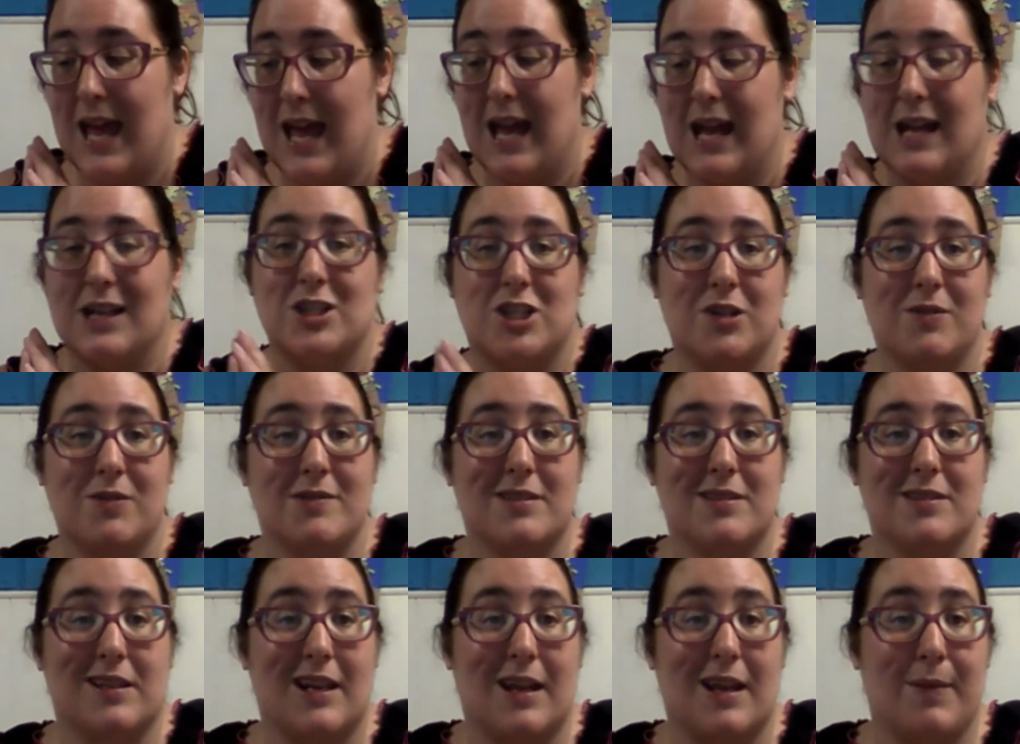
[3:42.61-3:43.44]
And she
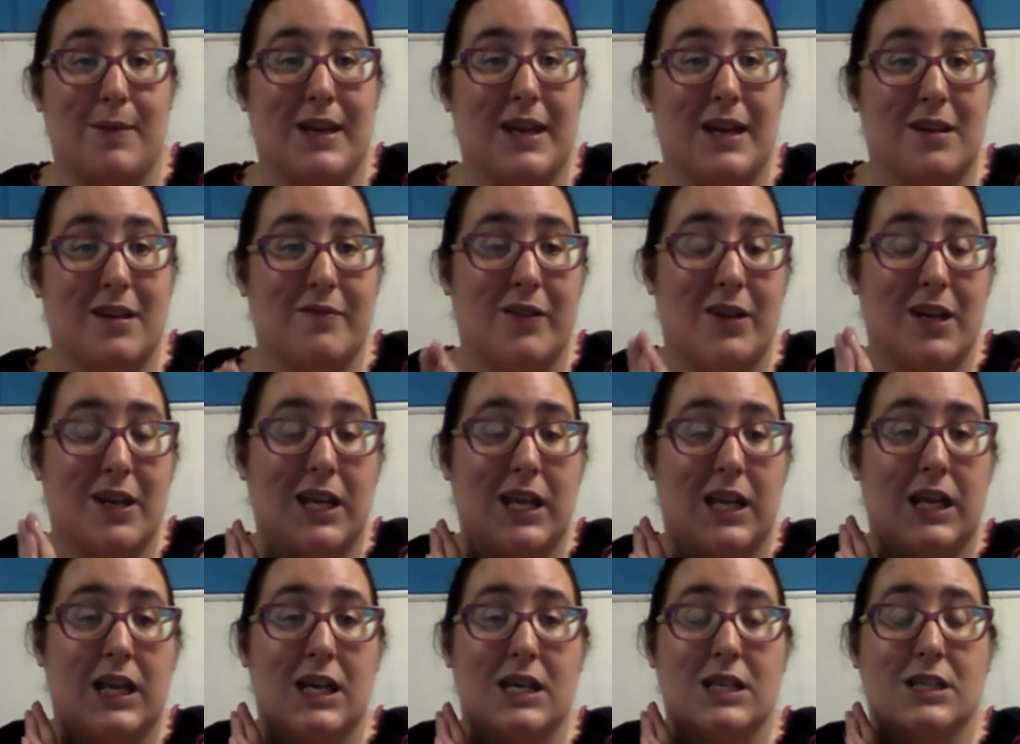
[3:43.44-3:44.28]
was looking at me kind of
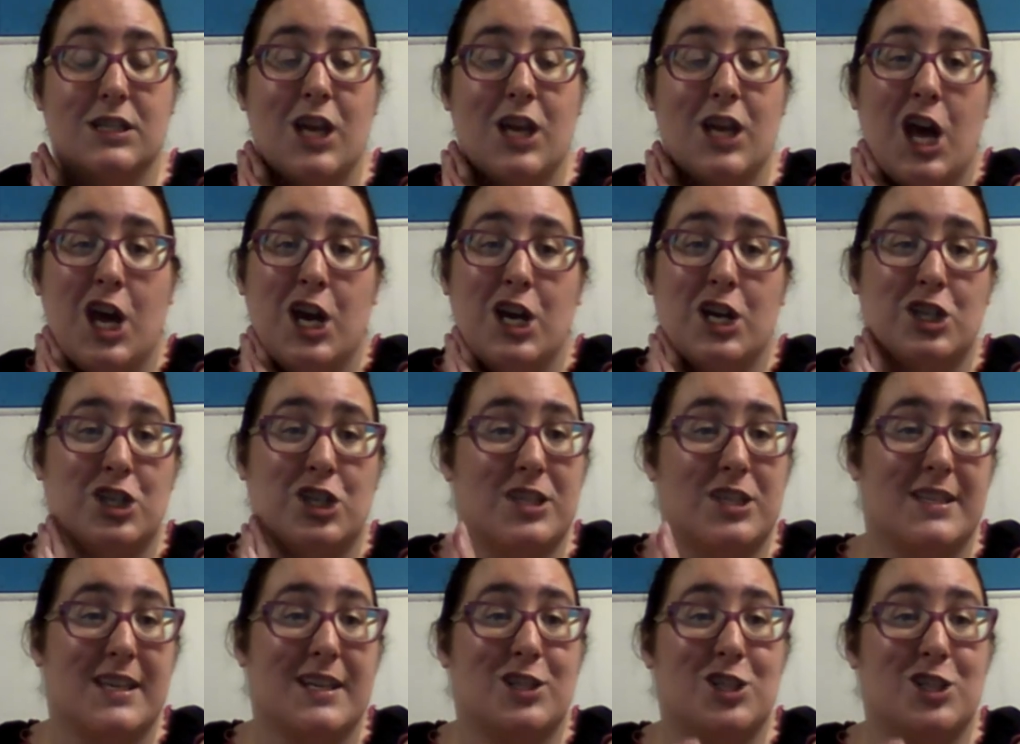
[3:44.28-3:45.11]
funny because she
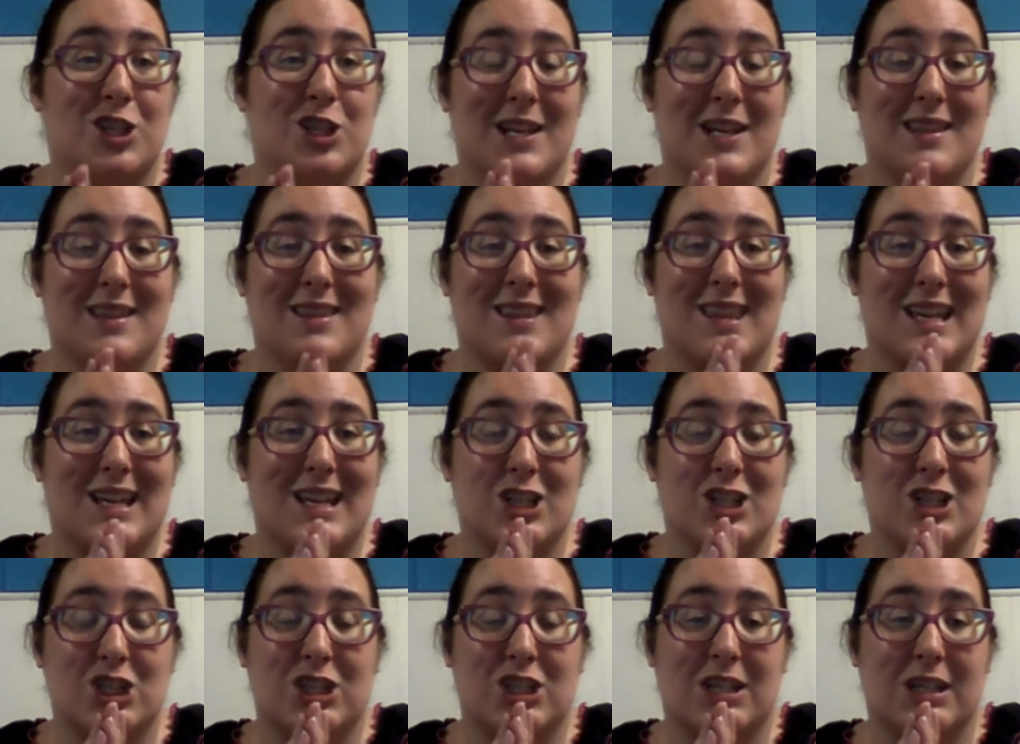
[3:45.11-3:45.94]
said she didn't
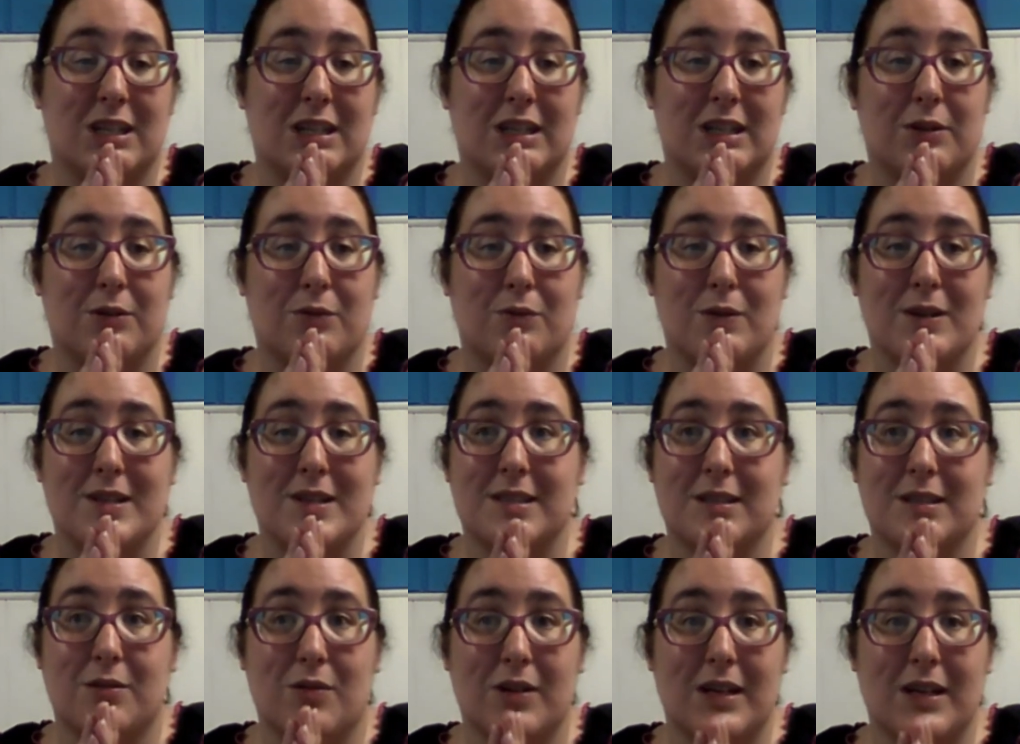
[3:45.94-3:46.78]
think she
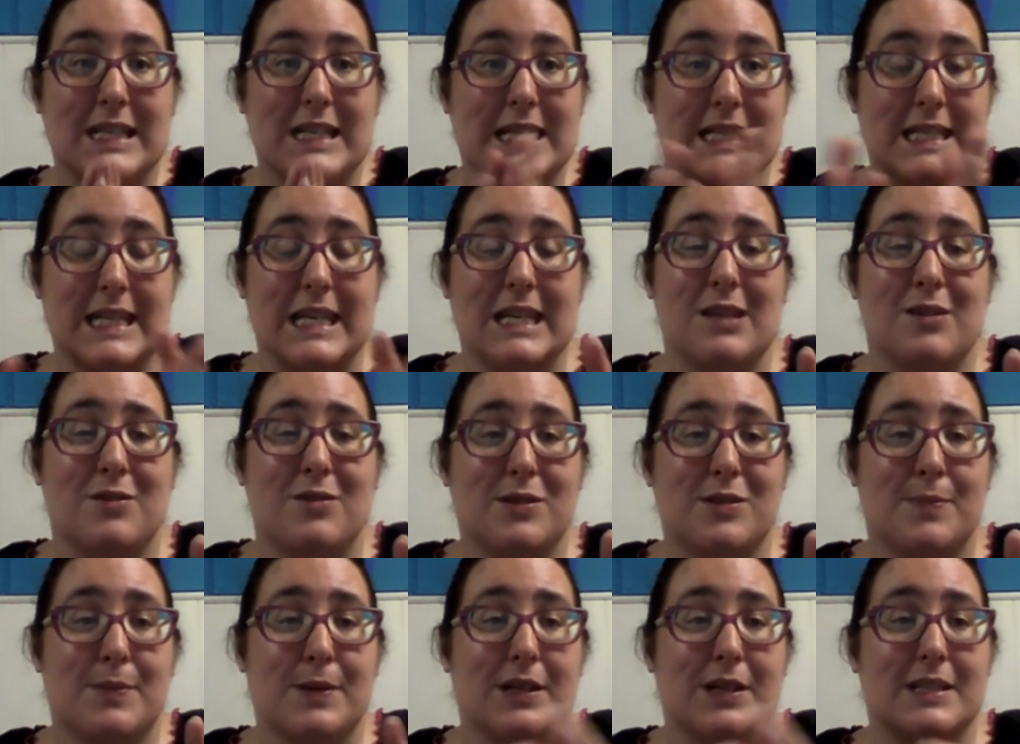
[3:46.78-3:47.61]
was going to see
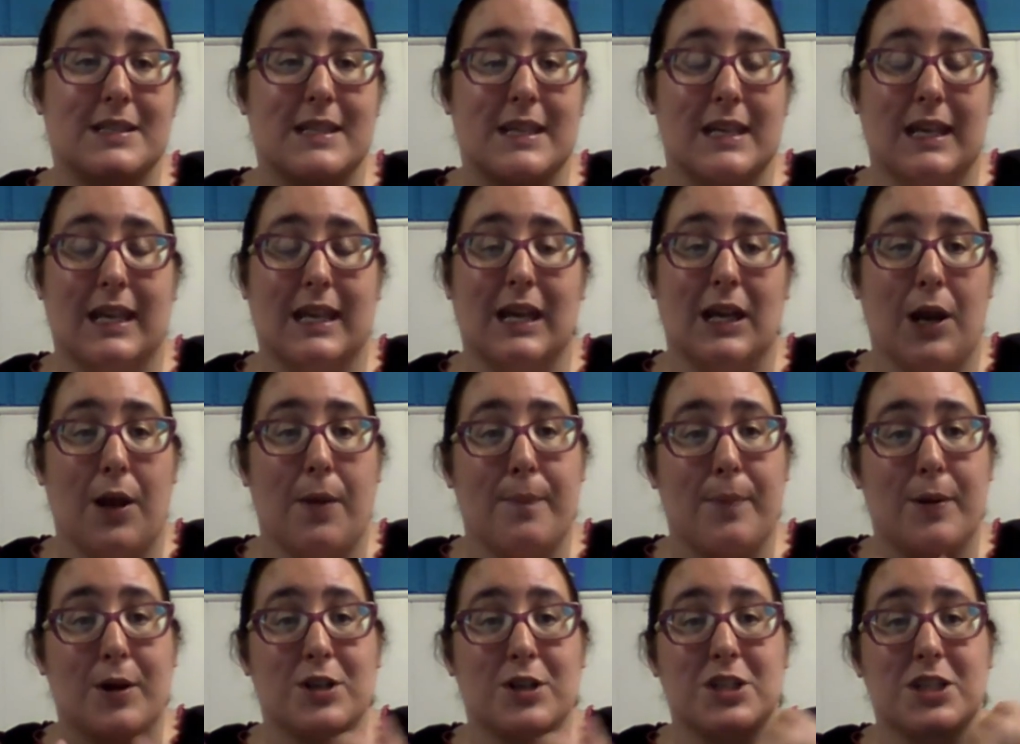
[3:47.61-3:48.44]
those books get
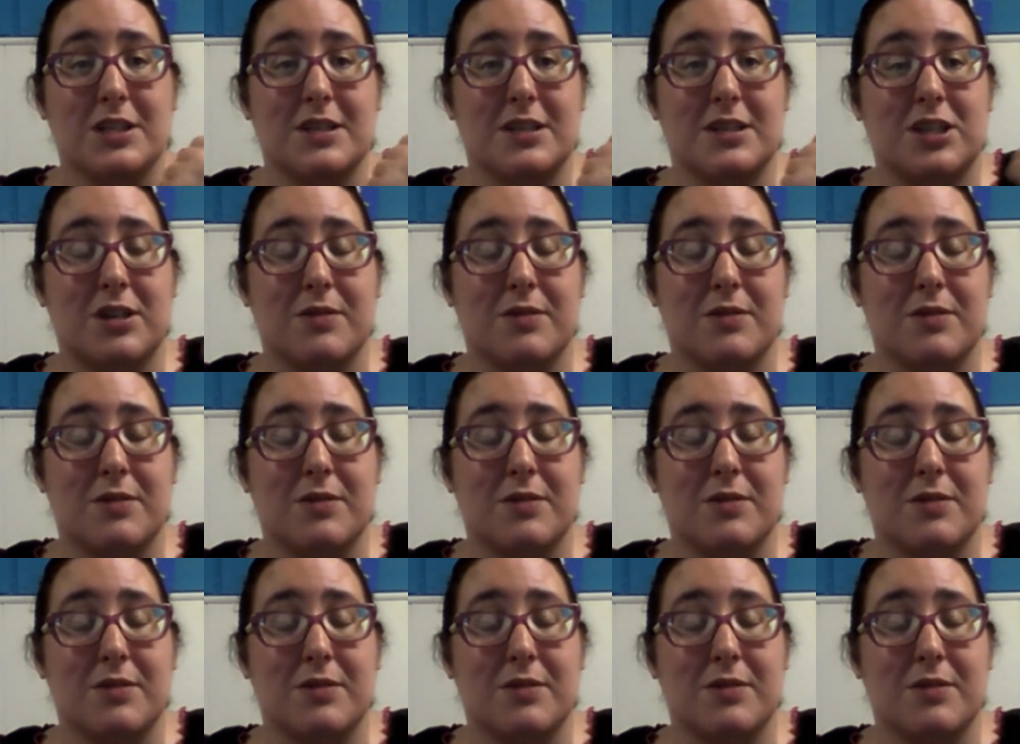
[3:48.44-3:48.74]
purchased.